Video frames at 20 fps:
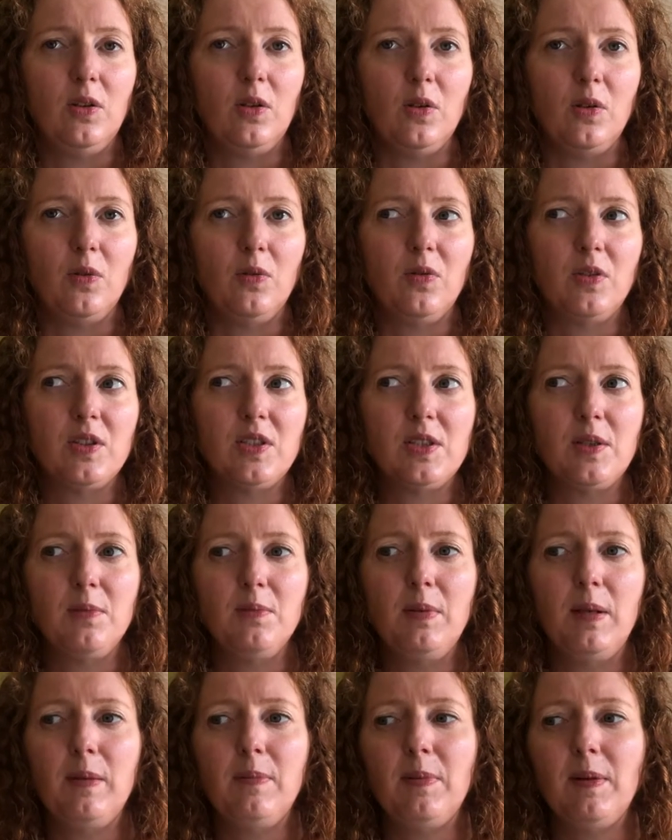For
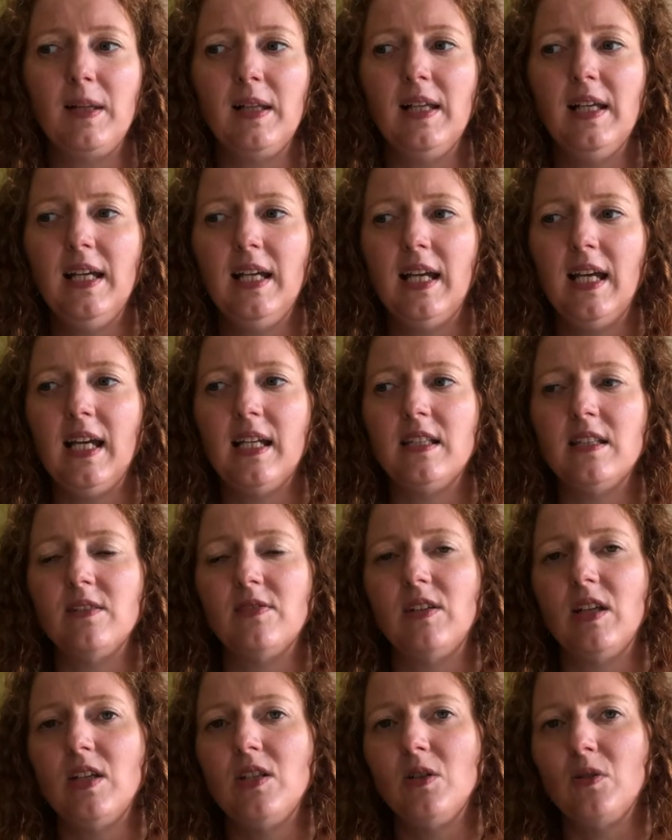some people, it's
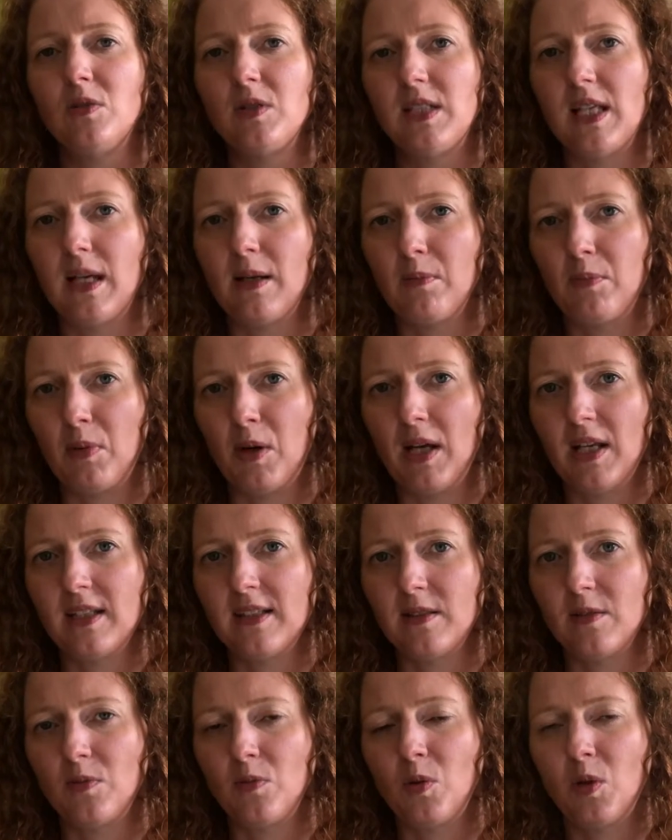if they don't take
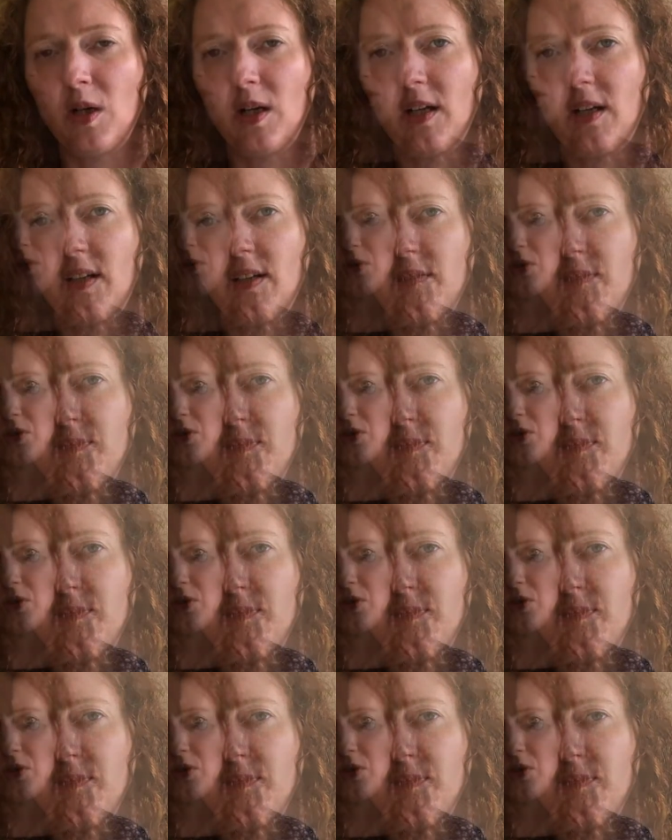breaks in work.